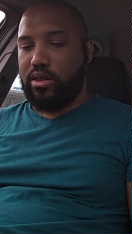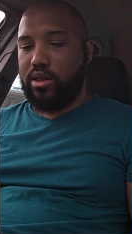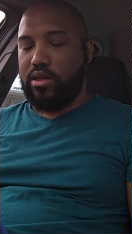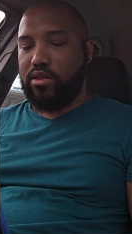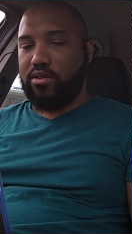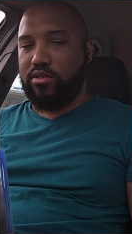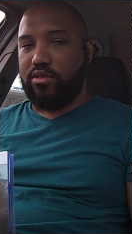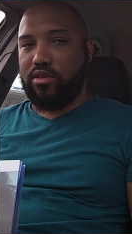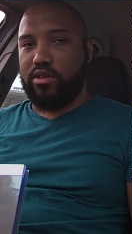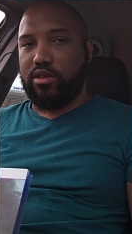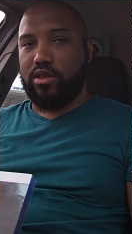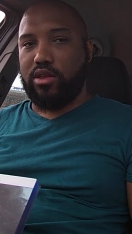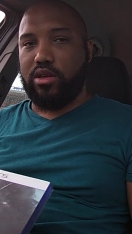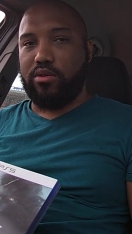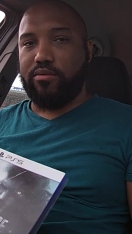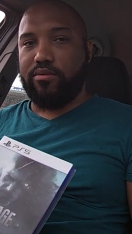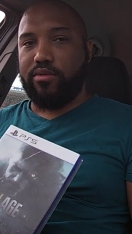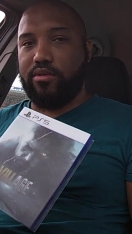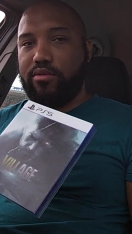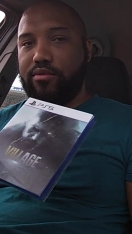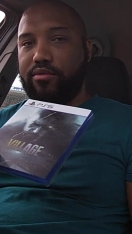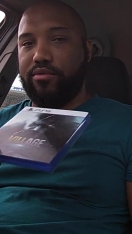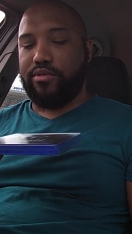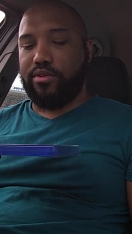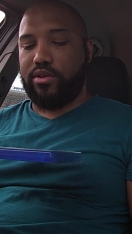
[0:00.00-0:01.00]
Resident
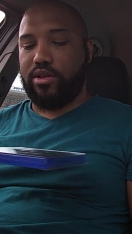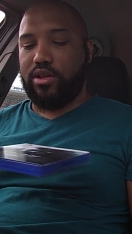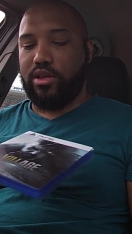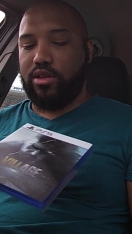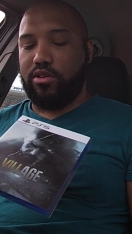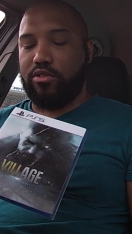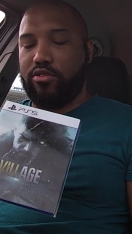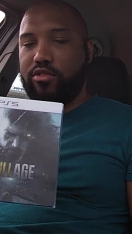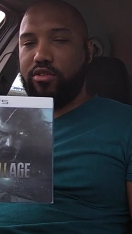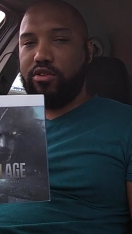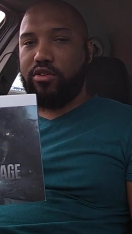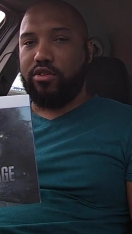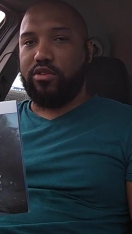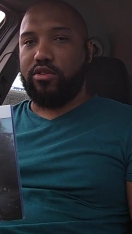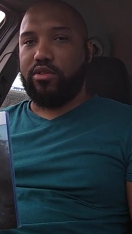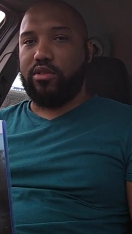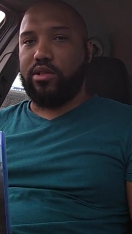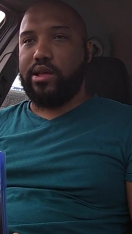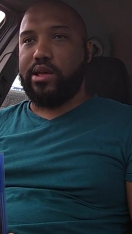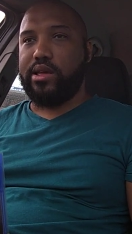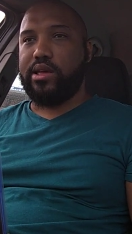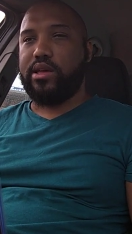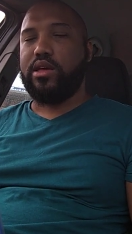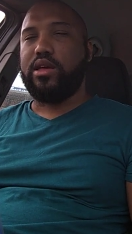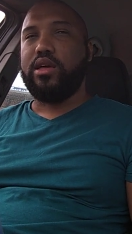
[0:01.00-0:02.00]
Evil Village
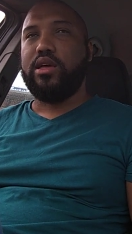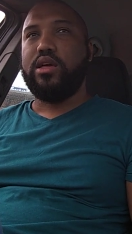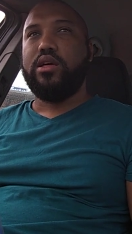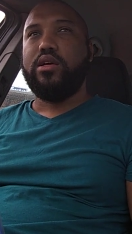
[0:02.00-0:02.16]
is like,